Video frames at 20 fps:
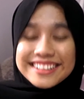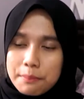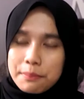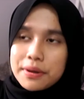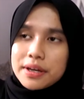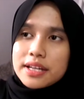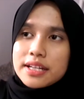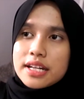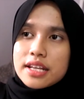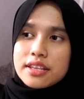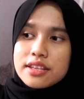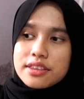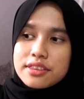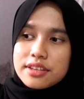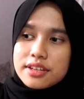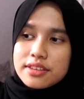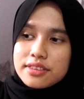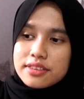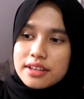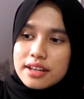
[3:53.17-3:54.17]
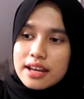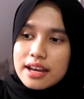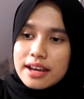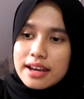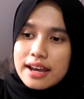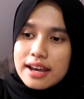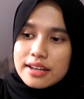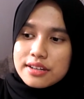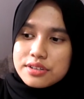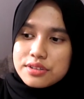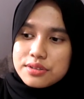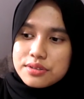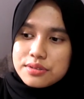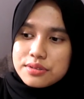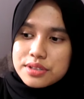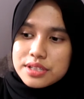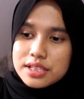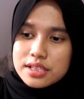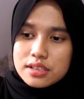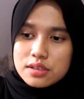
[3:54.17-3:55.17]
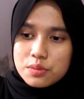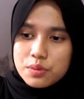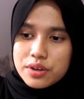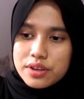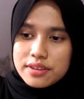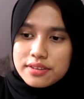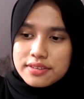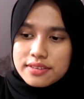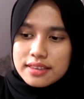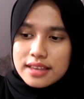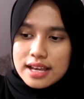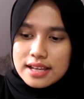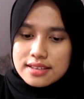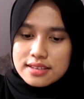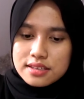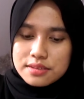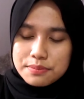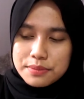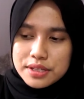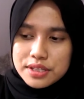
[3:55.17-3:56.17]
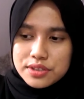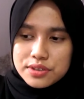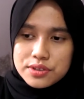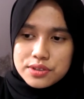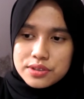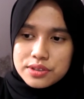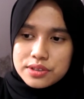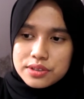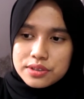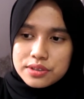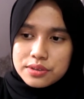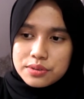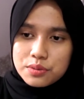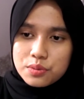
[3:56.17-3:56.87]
But another thing that I had to deal with last semester